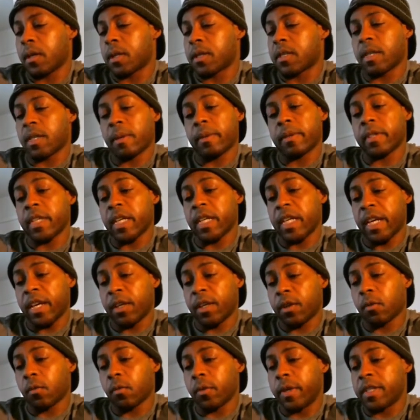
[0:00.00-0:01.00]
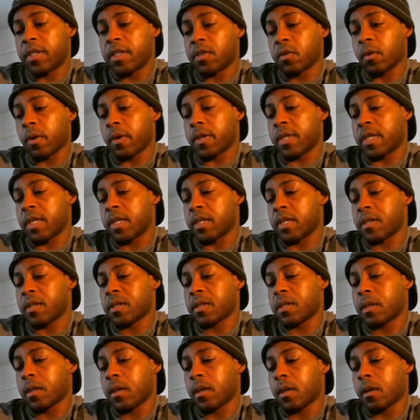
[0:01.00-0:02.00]
Some of the inner
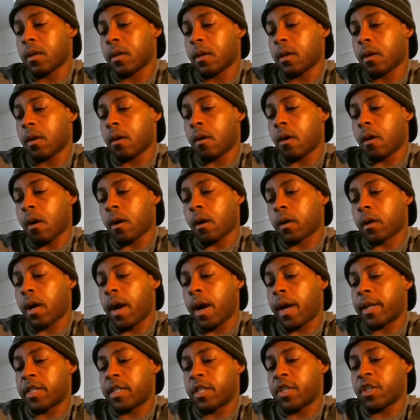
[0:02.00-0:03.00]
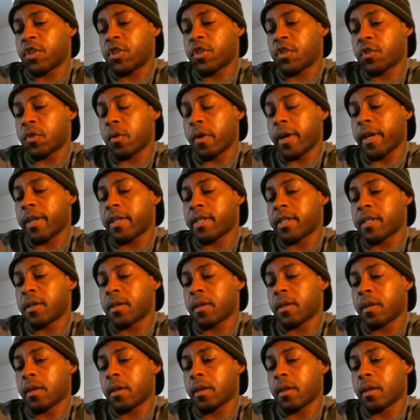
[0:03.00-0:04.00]
resources are conscious choice,
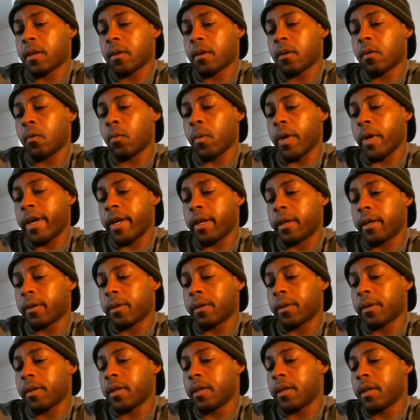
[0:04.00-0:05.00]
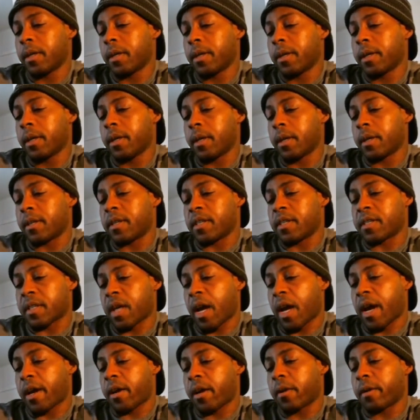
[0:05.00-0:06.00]
will,
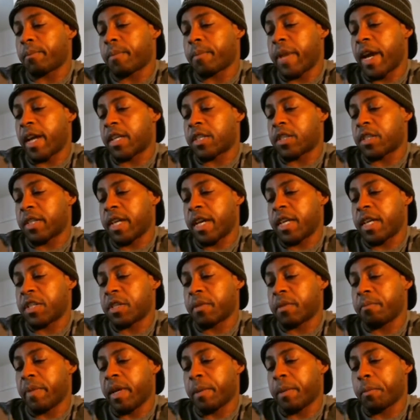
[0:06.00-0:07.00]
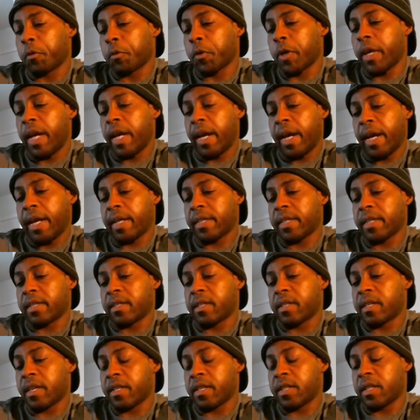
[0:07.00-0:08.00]
desire, imagination, memory, and
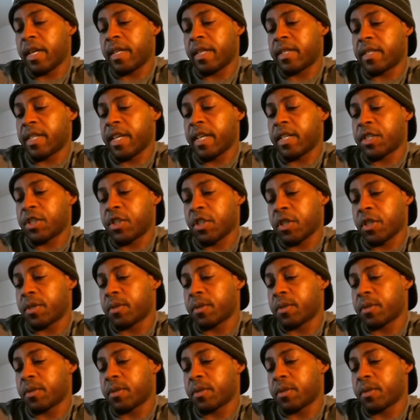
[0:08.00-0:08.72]
attention.